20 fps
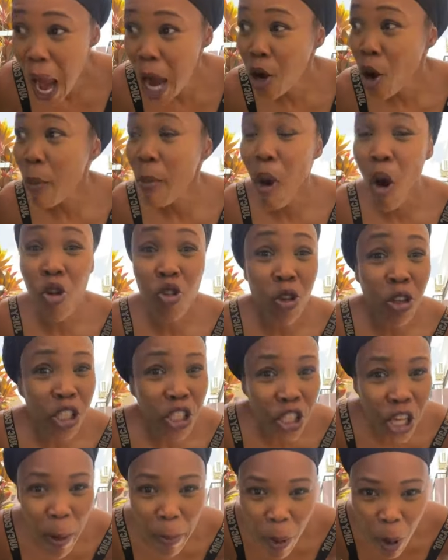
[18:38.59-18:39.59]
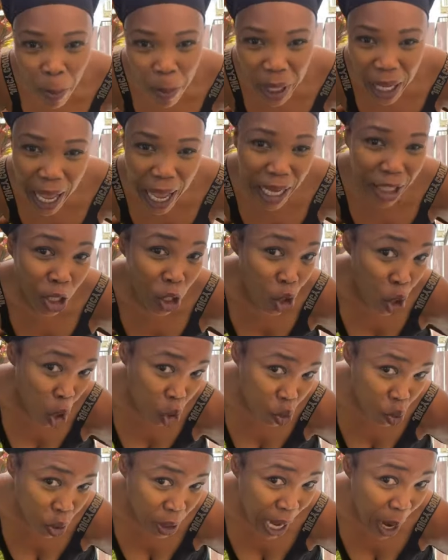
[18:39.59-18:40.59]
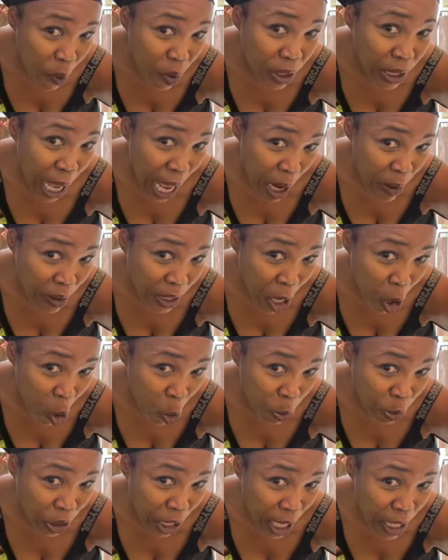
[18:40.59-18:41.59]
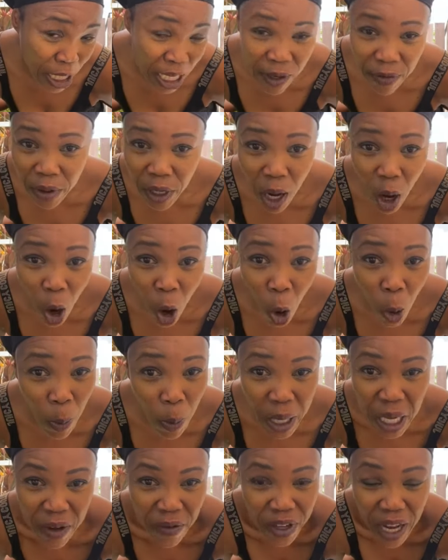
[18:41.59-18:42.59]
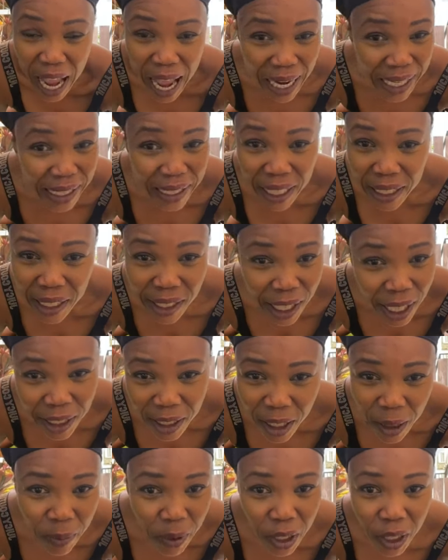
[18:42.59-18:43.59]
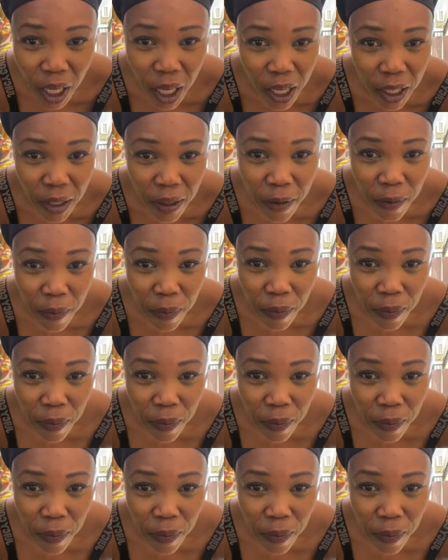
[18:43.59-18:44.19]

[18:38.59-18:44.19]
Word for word: And about no chop up, because you don't know that was always an option. Even the, up, even the ancestors them say it.